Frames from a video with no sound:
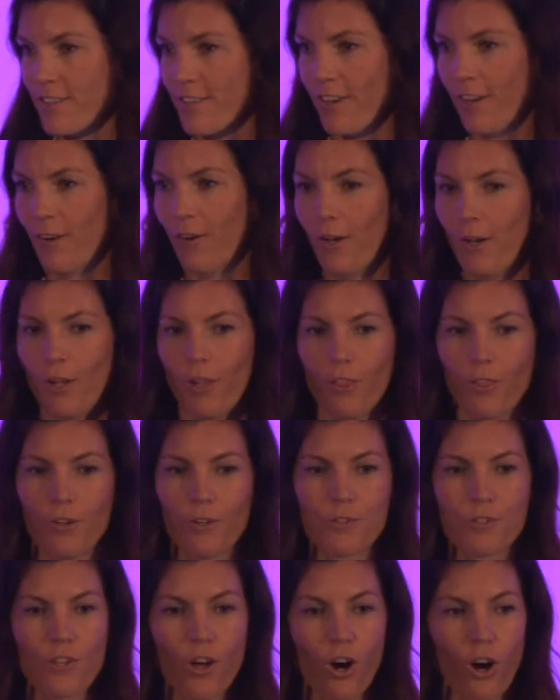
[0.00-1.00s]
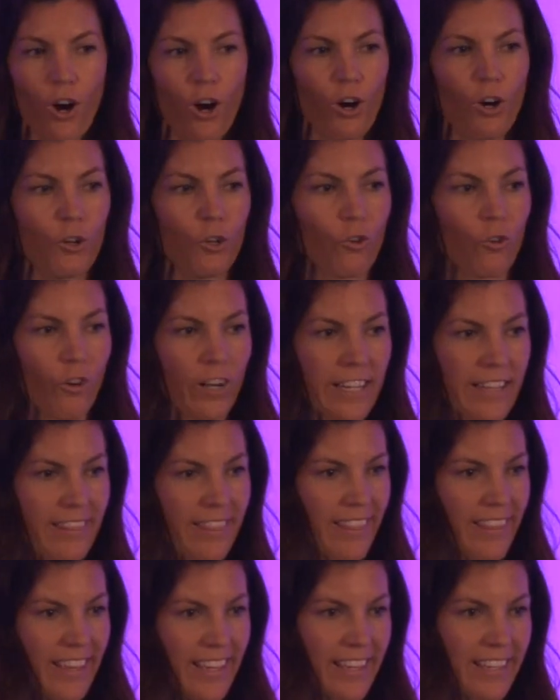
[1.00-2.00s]
You know, those are
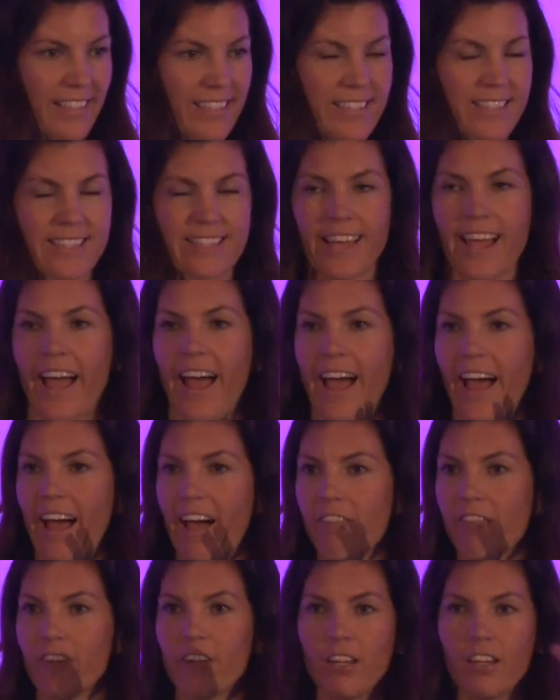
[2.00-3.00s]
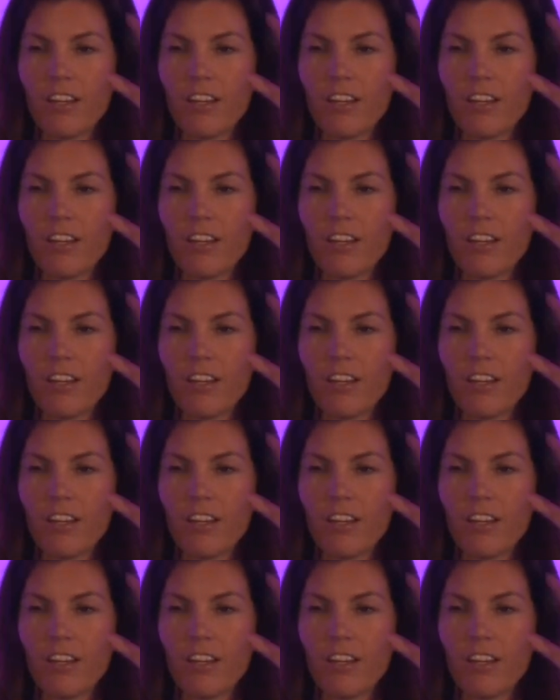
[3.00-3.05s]
great things to have